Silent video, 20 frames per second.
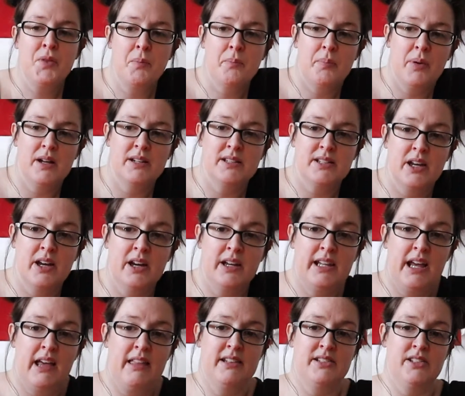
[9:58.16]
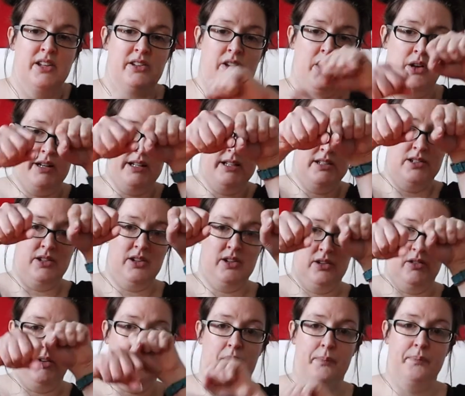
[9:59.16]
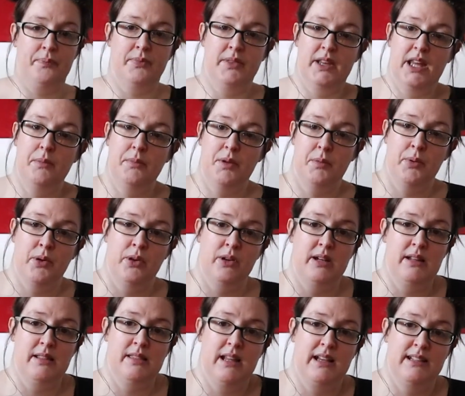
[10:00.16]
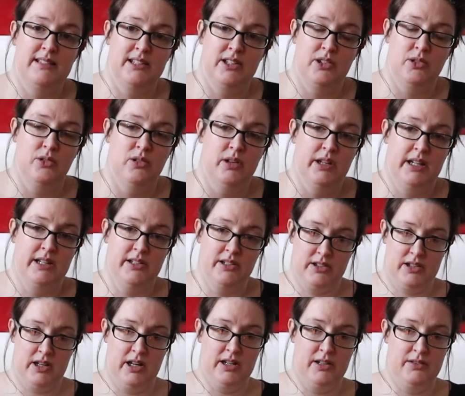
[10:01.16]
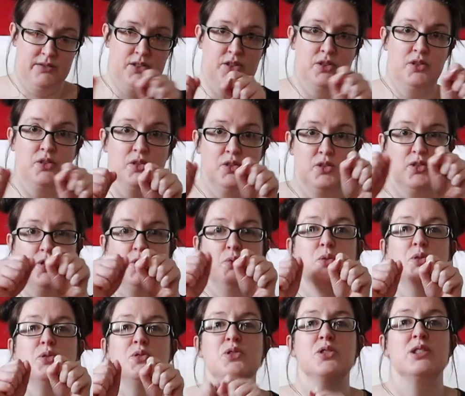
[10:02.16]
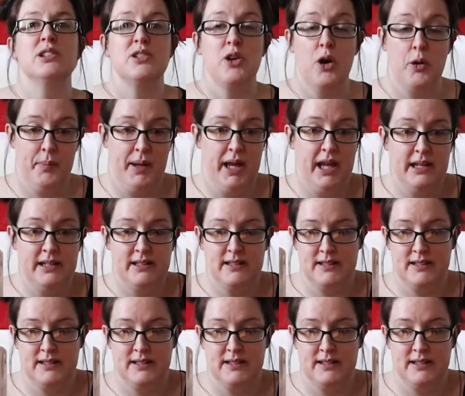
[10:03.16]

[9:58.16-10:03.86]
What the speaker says: But yeah, that's just going to keep your bottle in there securely and just kind of squoosh the top in.